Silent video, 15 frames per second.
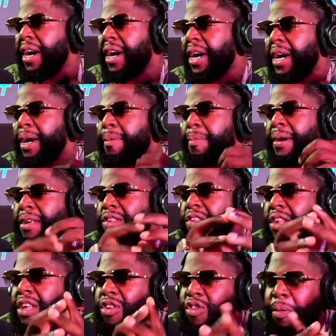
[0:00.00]
I
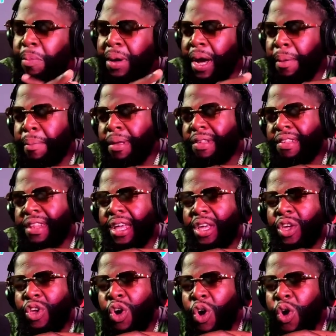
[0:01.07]
see some comments
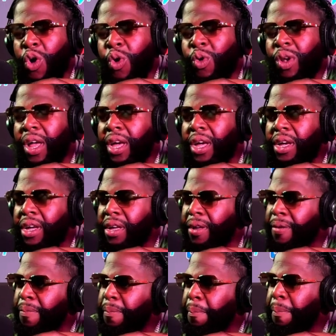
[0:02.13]
like, yo, like,
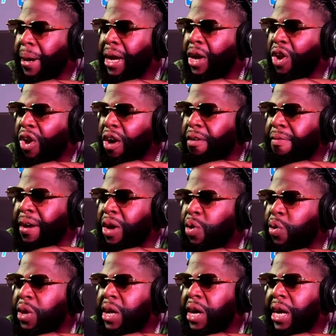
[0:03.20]
Mike Love, I
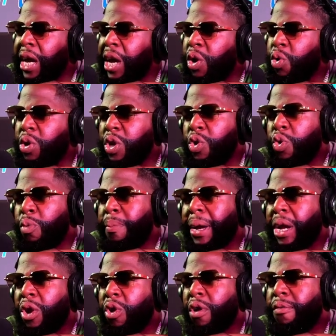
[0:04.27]
only know
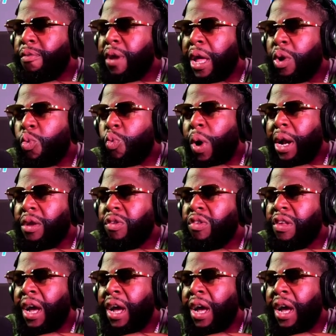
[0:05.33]
Mike Love, like, one